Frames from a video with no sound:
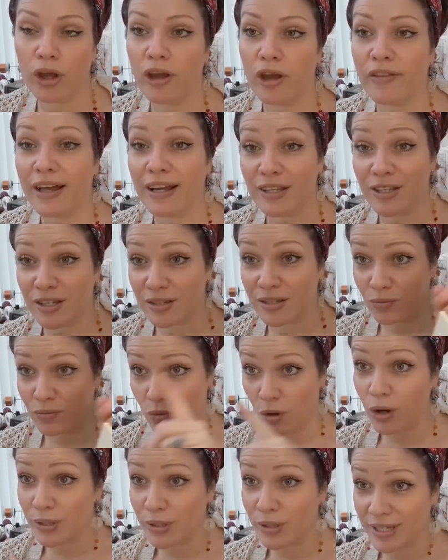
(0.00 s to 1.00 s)
That's what I
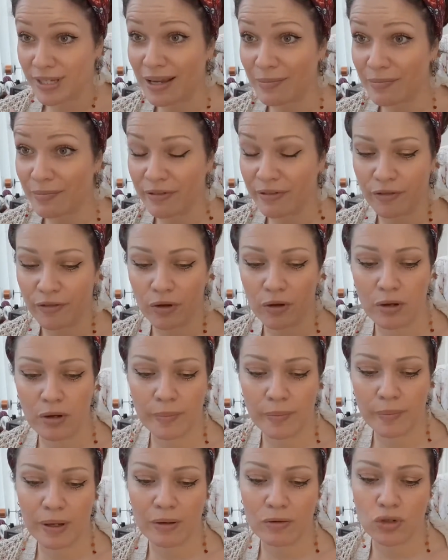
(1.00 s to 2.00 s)
was saying before
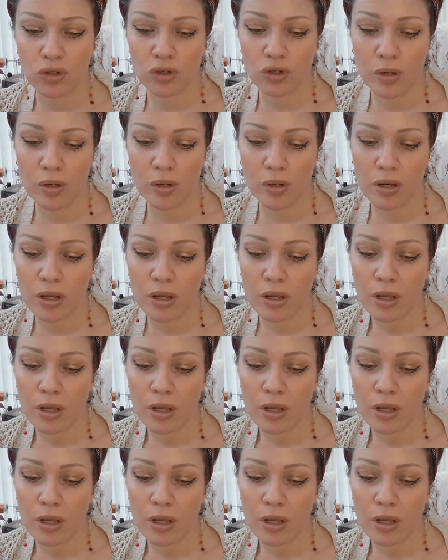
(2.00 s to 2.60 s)
about judgment,